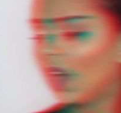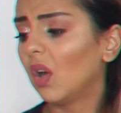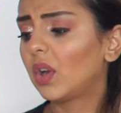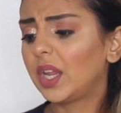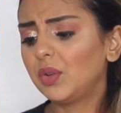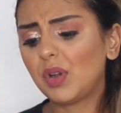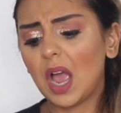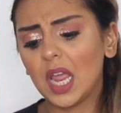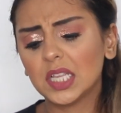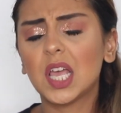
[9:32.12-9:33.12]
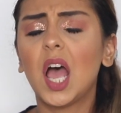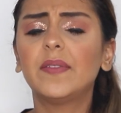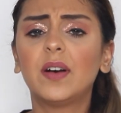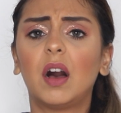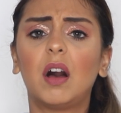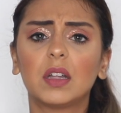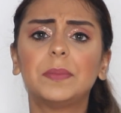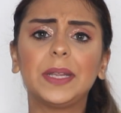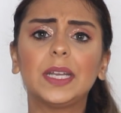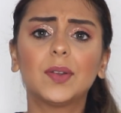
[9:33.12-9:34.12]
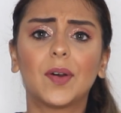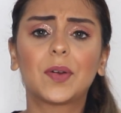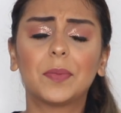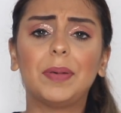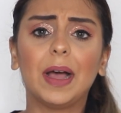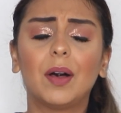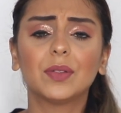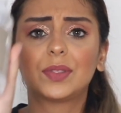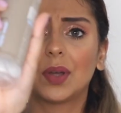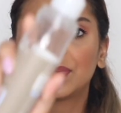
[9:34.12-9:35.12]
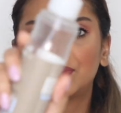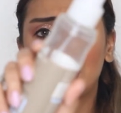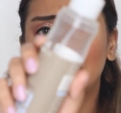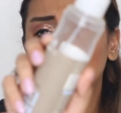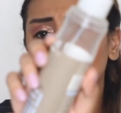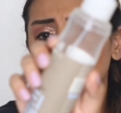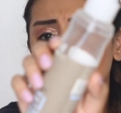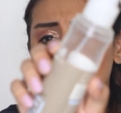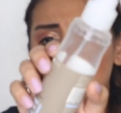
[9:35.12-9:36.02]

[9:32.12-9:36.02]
Okay, you guys have heard me talk about the Wella